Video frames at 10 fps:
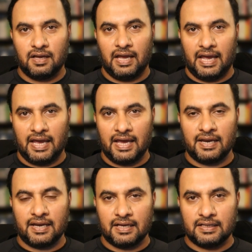
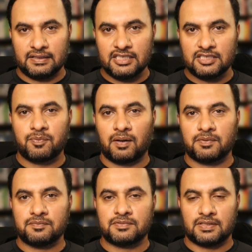And these
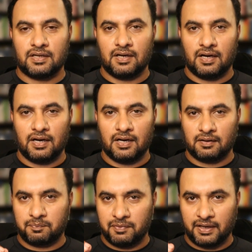problems,
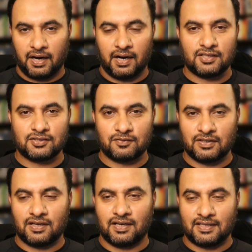regardless of the,
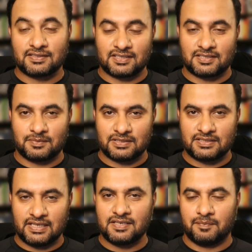I guess, customer
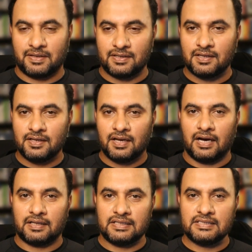sentiment,
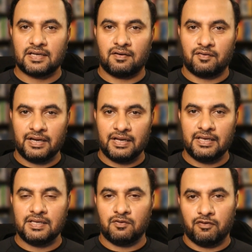these are
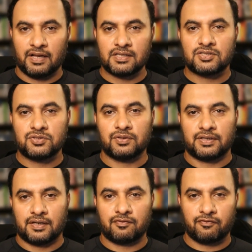really well
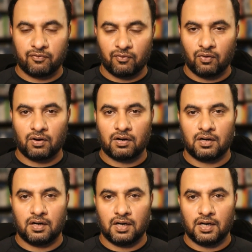suited for
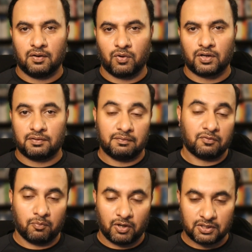what
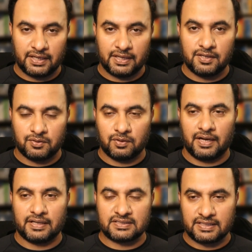robots can do
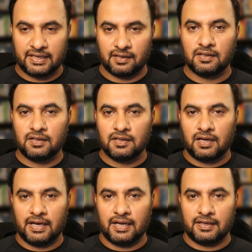at scale.
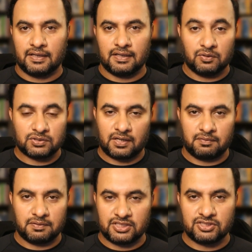And those
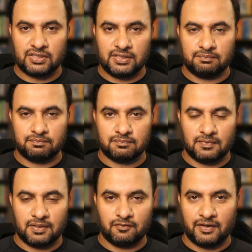are essentially
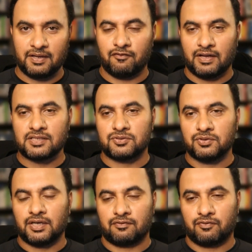very well
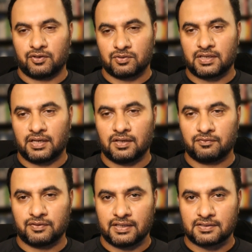suited for those kind of
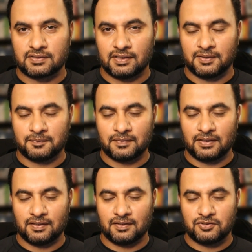things
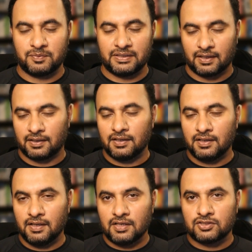to be done.
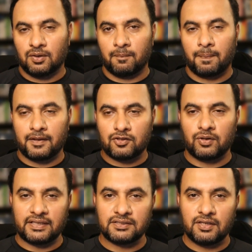So to
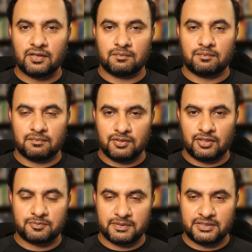answer
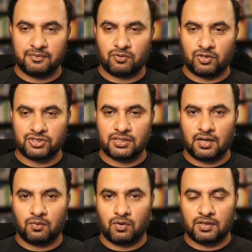your specific question
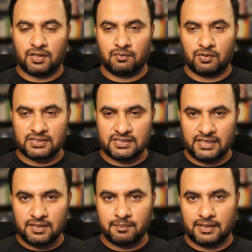around what the
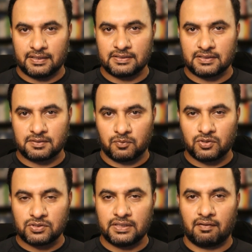sentiment is
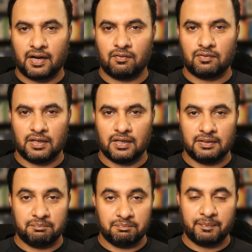mostly around,
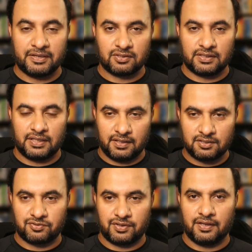depends on the
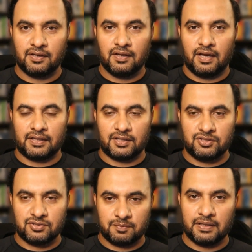industry and the
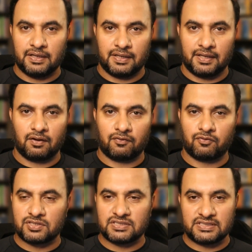usability. And of
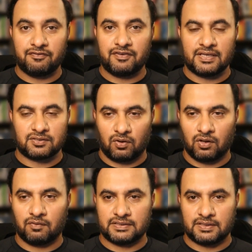course, safety is
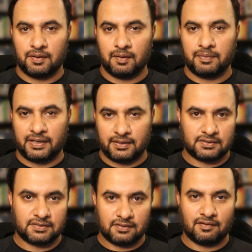always a big
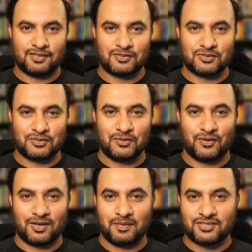concern, right? So you
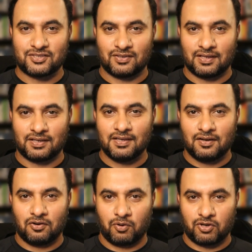want to make sure that
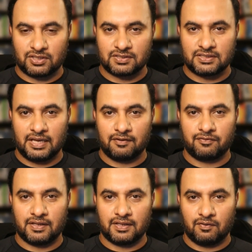robots are safe
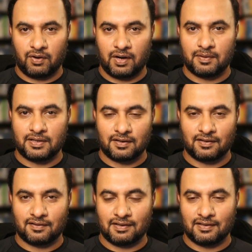and the environment
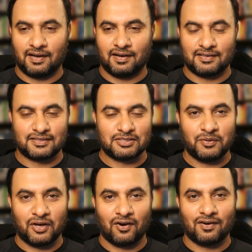there is, it's
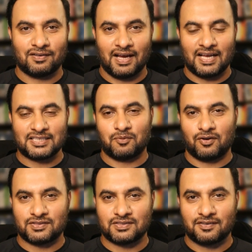beyond the
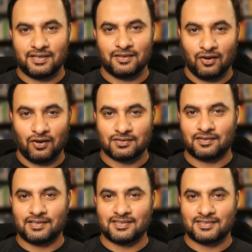Asimov's 3 laws,
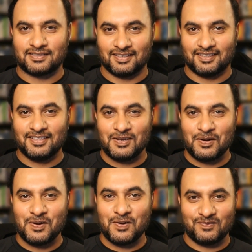right? It's
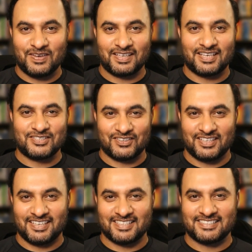making sure
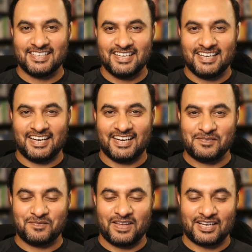that it's
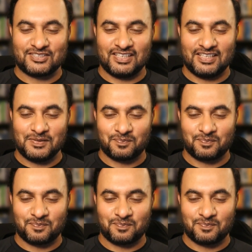actually